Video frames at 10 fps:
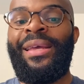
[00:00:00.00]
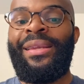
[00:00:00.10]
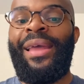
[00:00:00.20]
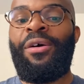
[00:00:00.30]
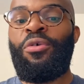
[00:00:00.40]

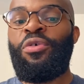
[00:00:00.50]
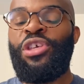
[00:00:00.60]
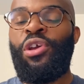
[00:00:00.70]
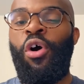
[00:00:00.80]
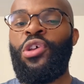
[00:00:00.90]
Now,
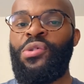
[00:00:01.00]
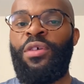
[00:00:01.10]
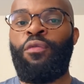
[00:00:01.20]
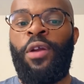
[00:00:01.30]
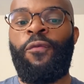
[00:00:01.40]
he also
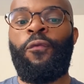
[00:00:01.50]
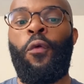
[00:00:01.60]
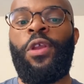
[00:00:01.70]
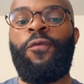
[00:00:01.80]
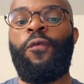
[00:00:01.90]
had run
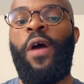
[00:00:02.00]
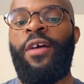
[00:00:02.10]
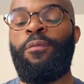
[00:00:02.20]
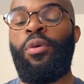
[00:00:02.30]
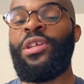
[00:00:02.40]

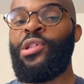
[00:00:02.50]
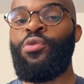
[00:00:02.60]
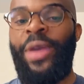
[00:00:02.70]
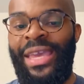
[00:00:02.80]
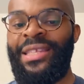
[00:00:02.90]

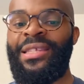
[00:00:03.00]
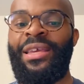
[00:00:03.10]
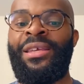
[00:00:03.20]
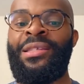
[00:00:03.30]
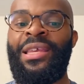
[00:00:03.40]
45.28
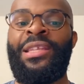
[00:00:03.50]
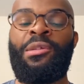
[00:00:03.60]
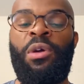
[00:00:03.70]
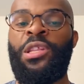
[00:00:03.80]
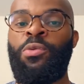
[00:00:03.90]
seconds in
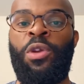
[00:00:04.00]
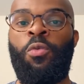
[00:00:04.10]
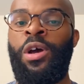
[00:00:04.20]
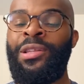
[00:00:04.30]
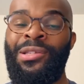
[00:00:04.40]

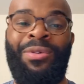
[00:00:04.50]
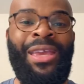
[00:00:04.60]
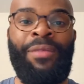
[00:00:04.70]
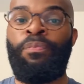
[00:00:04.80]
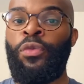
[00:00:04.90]
2021. So again,